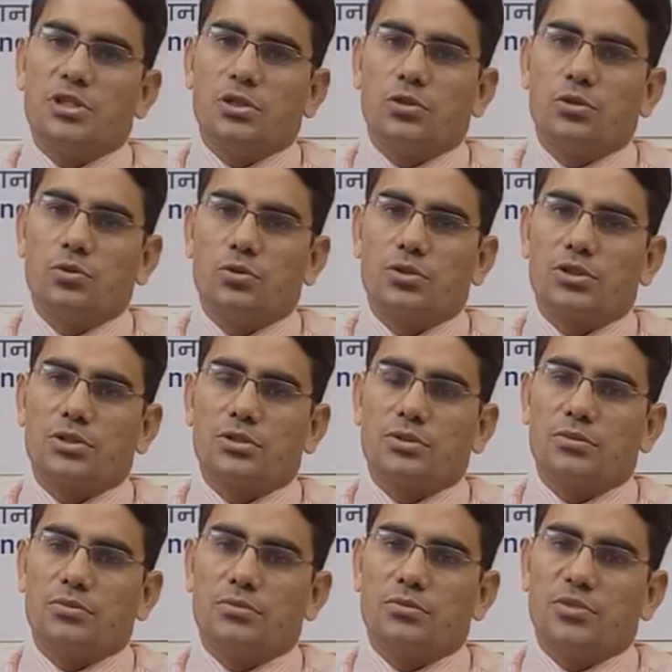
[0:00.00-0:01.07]
includes
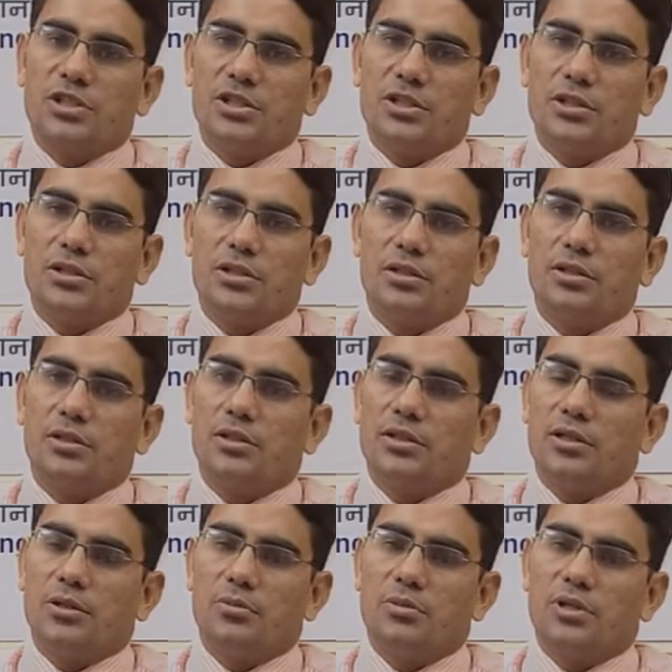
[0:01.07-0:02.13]
material,
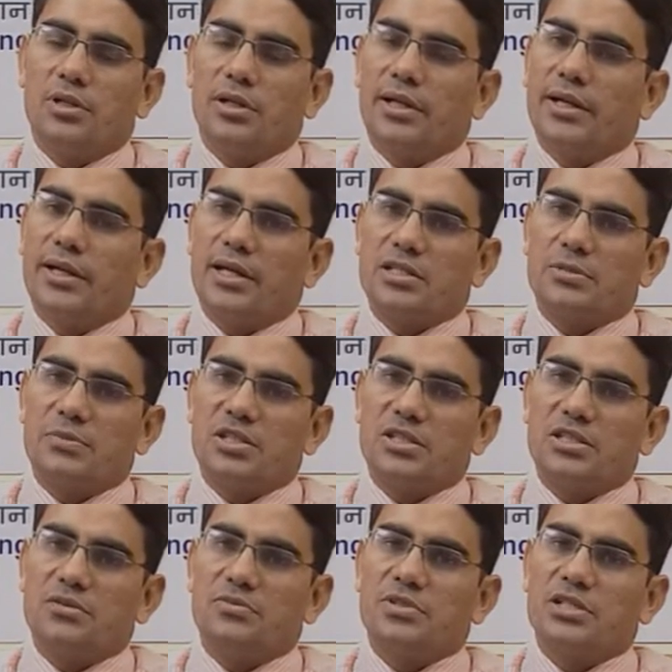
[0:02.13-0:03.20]
labor and
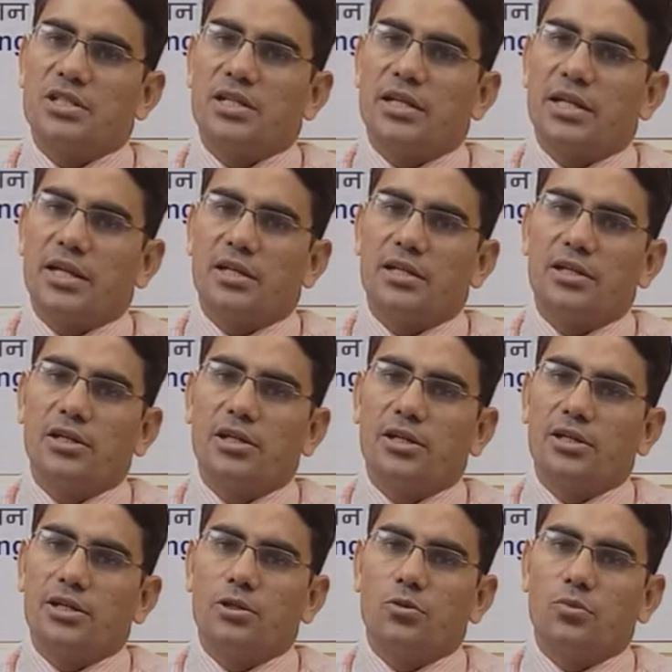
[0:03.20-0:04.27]
expenses which are directly
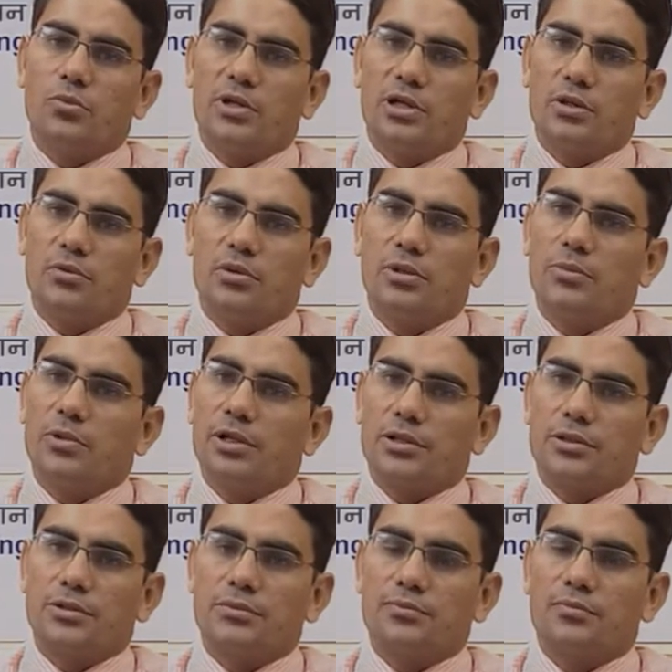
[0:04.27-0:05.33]
related to particular
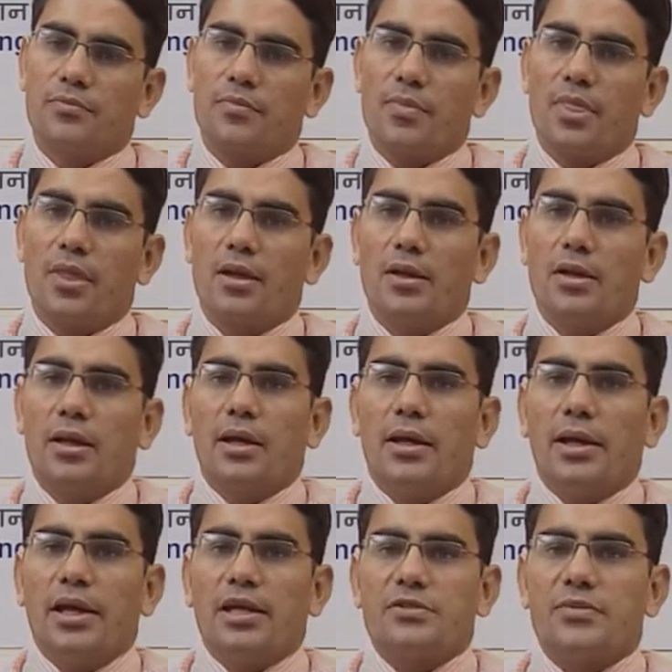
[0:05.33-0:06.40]
product.
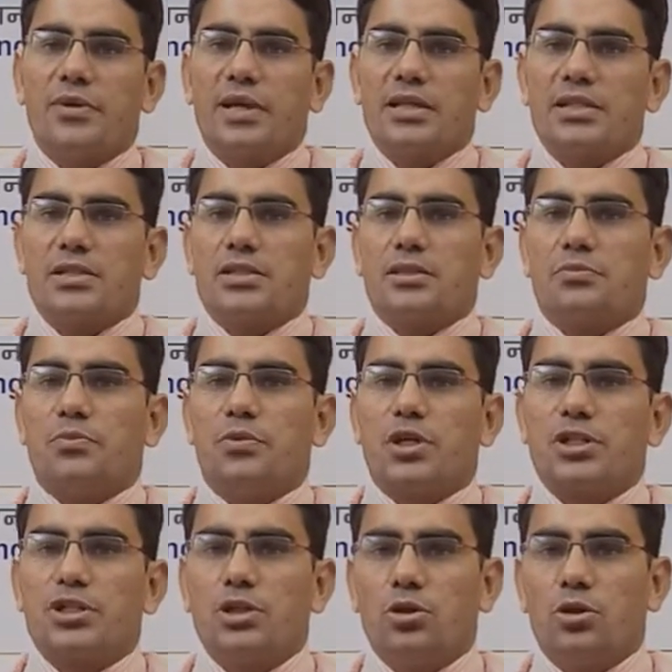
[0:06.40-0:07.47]
As far as
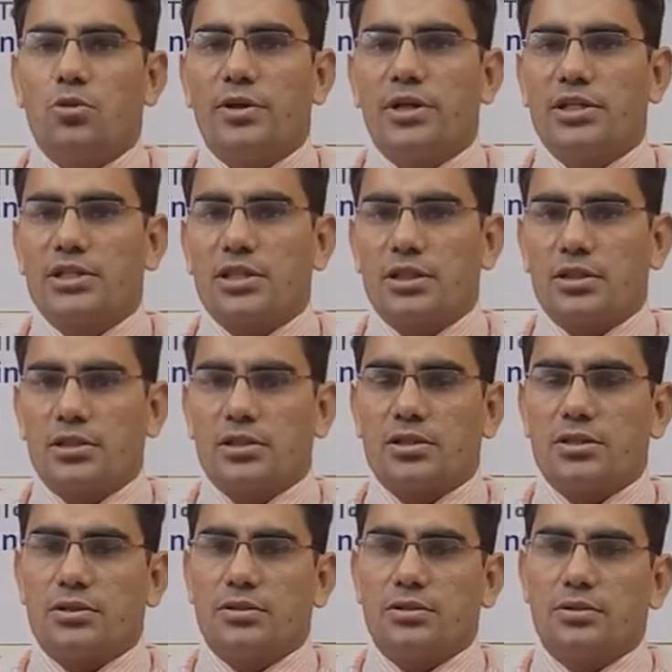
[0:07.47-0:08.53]
production overheads are
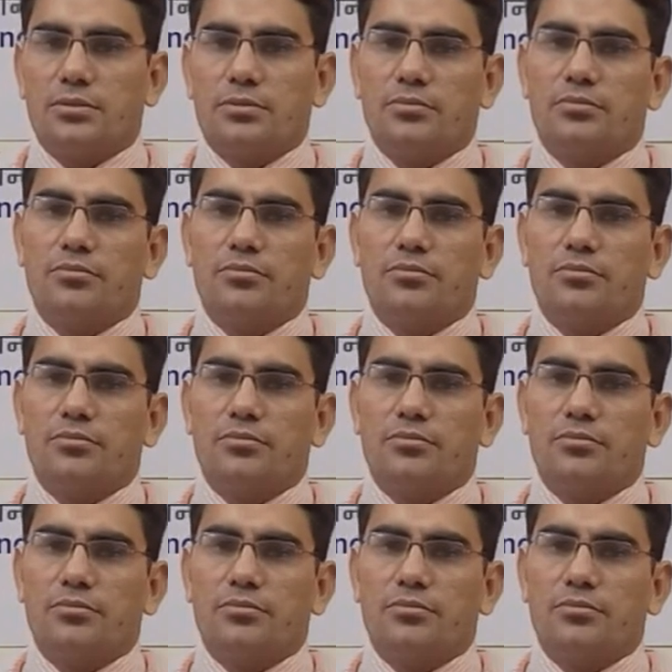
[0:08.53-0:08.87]
concerned,